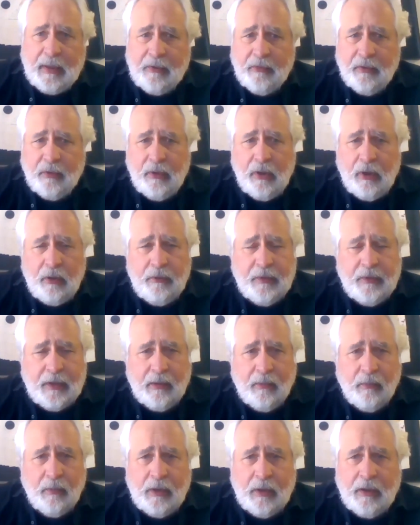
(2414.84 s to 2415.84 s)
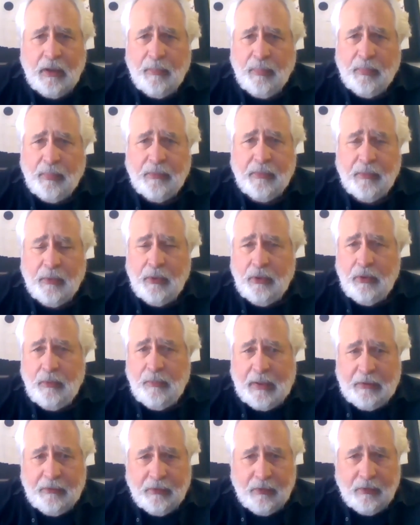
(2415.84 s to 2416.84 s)
make sure you're only taking one couple through,
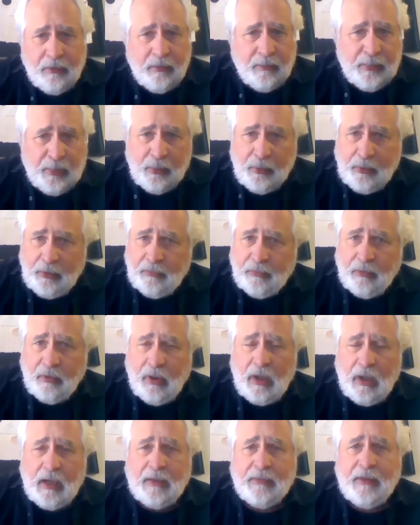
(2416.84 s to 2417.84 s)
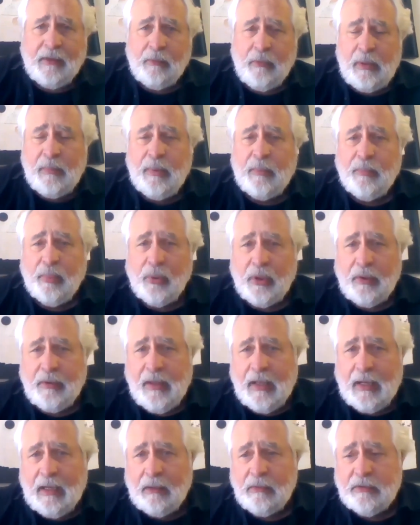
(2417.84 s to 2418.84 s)
make sure the booties are on. I think we've been putting
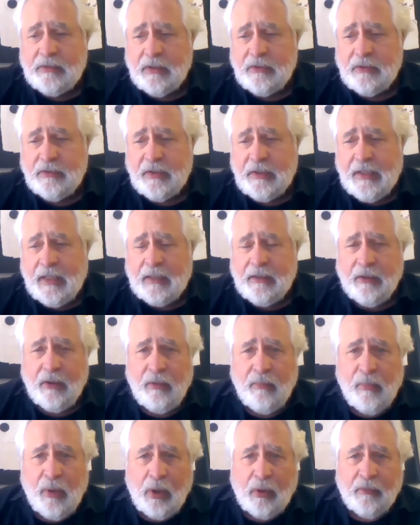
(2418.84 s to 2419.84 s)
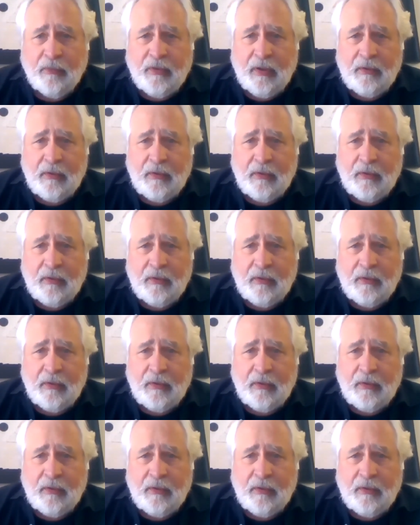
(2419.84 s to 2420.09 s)
that out since the get-go. Mark's done